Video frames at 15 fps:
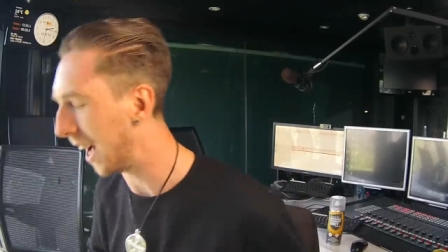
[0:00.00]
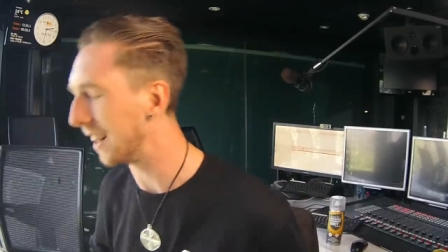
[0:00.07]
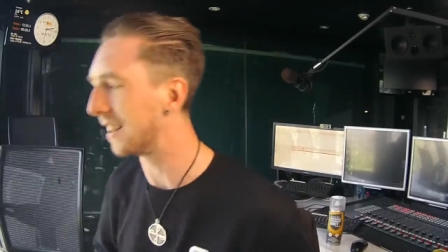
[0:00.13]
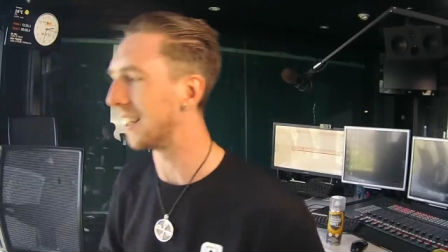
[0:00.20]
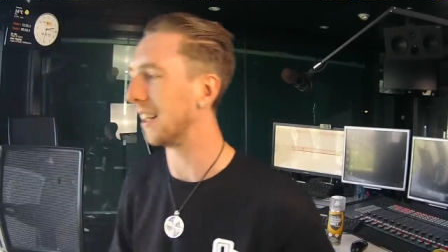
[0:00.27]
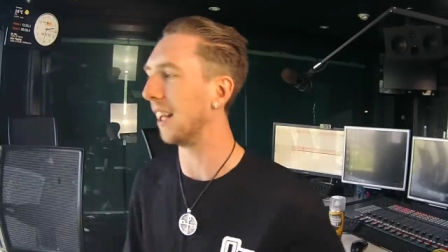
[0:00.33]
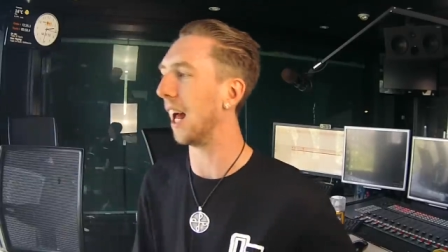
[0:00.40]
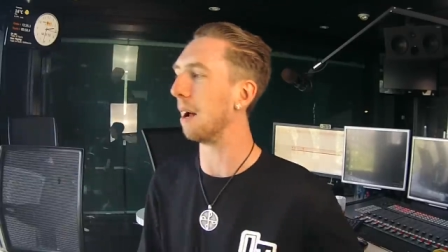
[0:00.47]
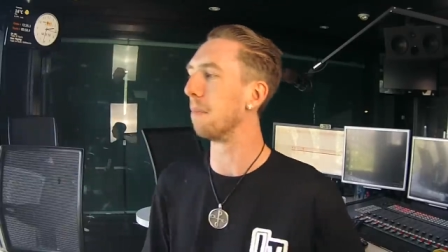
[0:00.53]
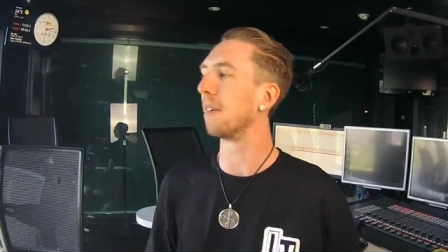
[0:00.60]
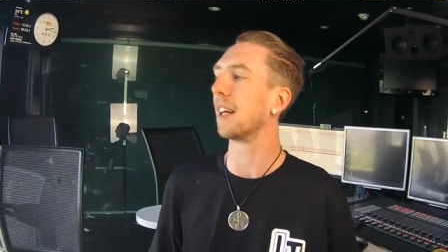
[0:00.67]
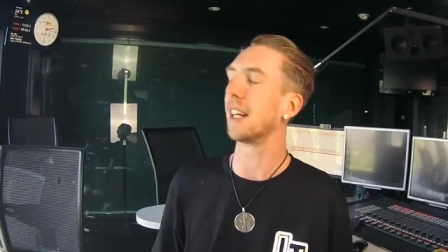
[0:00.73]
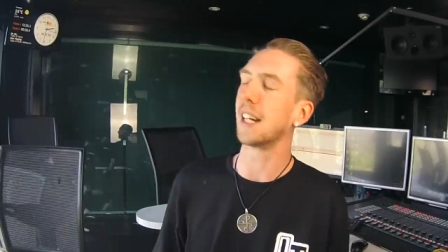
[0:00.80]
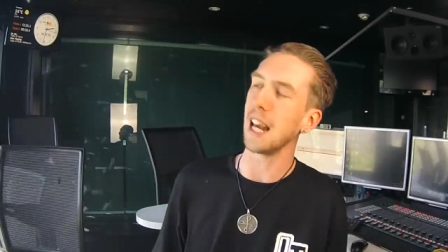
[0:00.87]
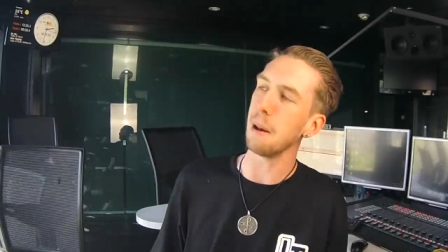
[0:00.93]
until I
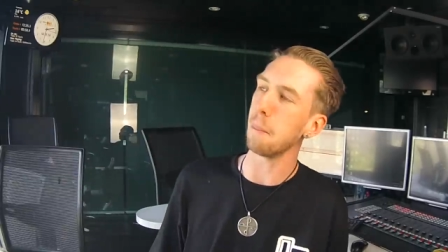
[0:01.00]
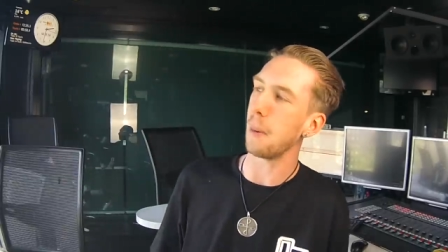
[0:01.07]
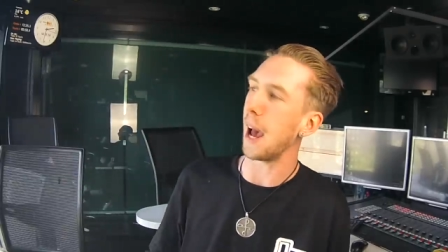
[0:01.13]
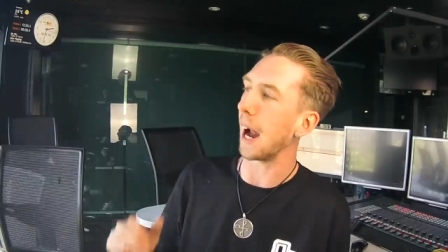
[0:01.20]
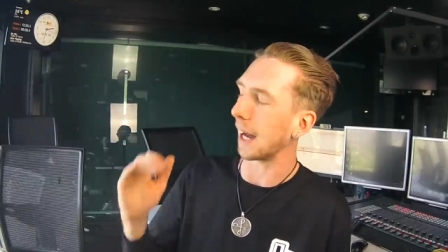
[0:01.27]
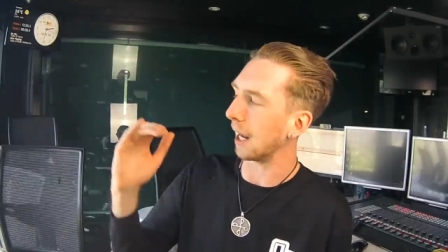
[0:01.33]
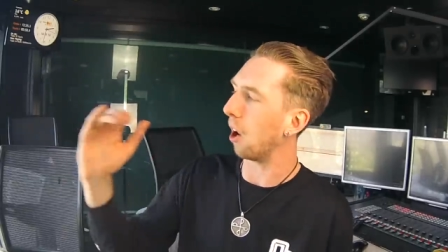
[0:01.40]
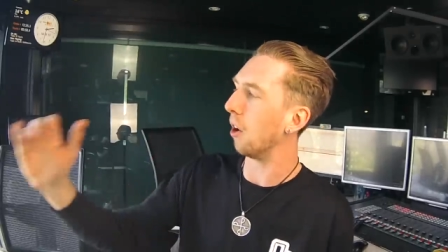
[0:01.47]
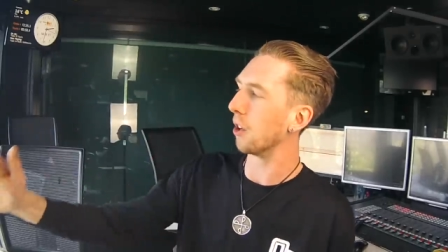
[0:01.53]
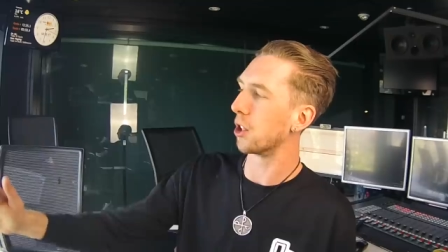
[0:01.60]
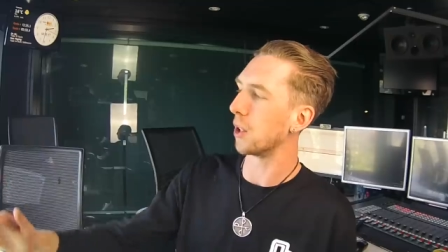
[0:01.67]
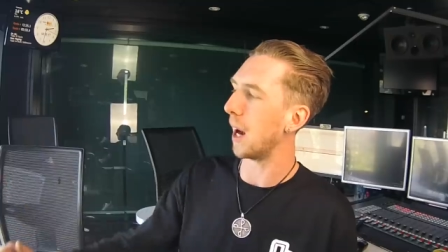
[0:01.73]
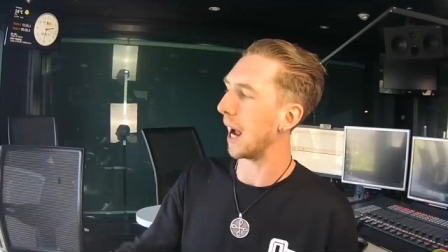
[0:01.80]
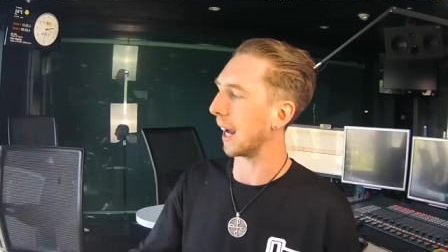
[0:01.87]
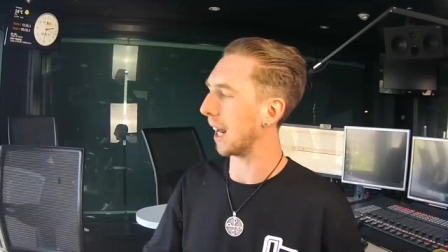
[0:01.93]
get back on
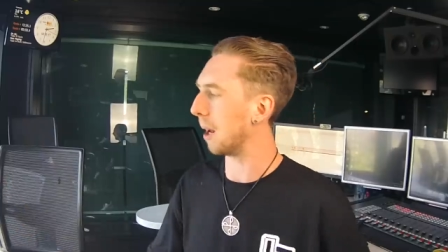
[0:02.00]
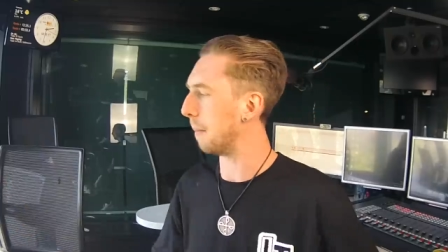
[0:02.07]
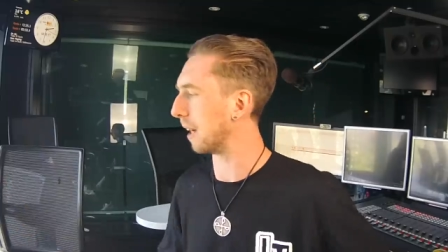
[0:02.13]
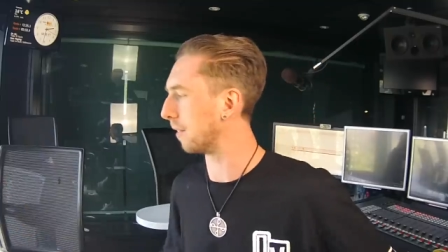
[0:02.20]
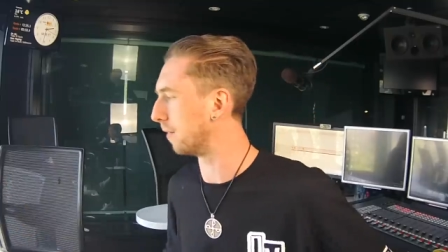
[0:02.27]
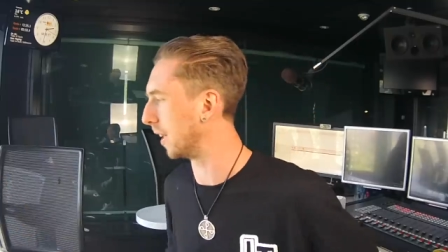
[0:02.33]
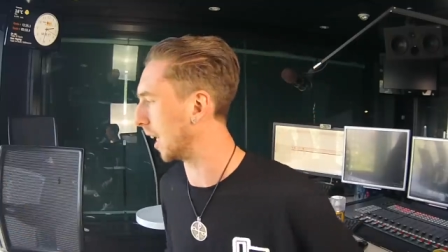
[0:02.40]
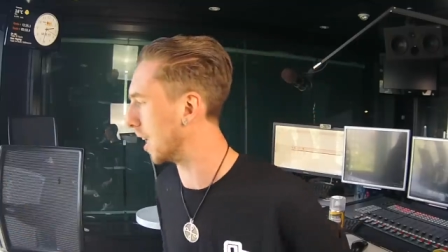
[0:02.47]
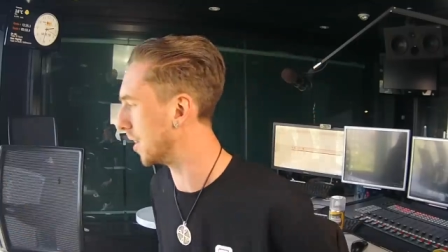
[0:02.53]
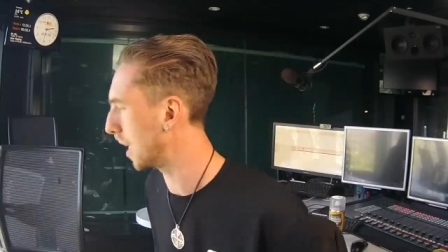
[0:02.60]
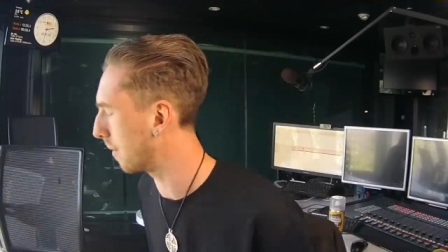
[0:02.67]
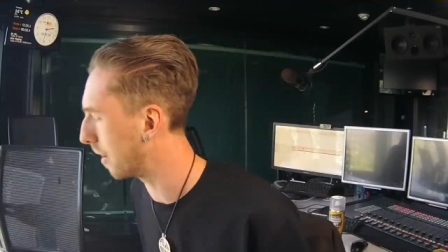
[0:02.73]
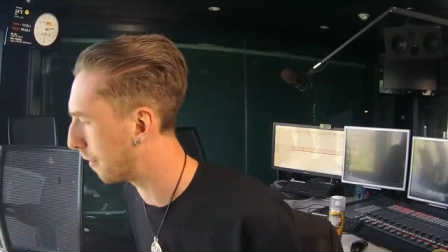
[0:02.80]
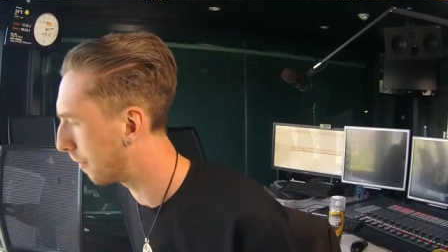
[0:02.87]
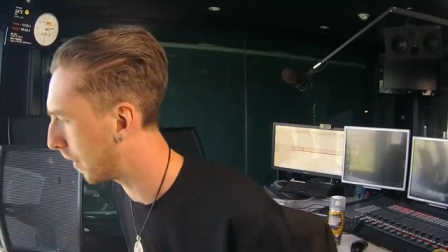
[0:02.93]
track and I make videos.
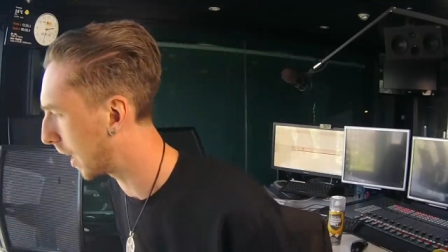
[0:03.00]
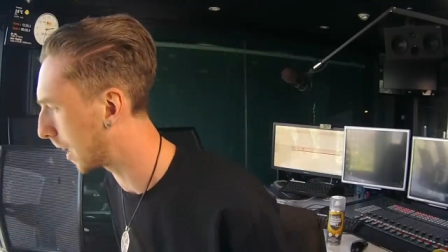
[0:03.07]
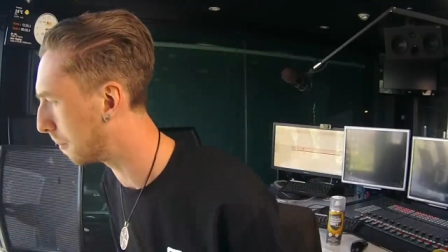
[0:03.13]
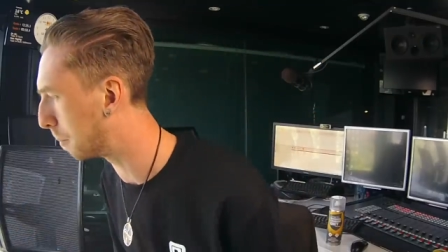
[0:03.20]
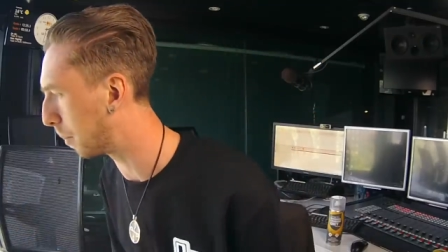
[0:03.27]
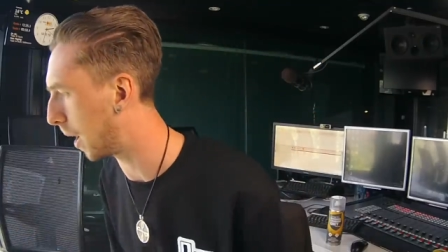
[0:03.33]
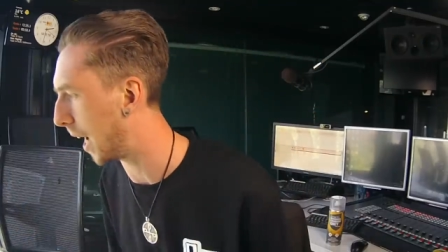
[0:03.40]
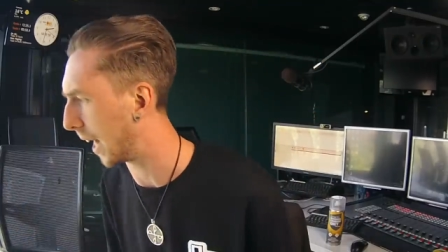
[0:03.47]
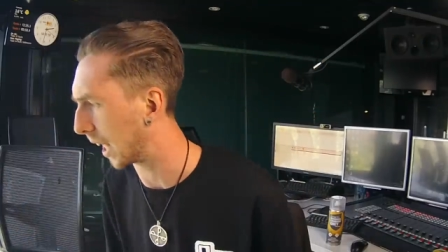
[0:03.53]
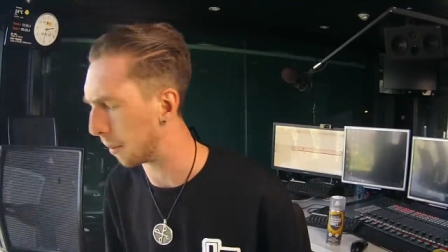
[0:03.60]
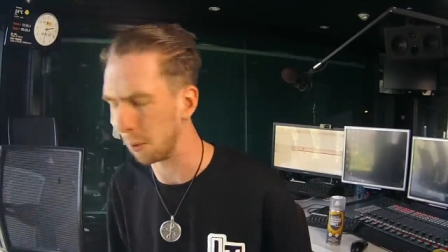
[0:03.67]
Having a fucking break.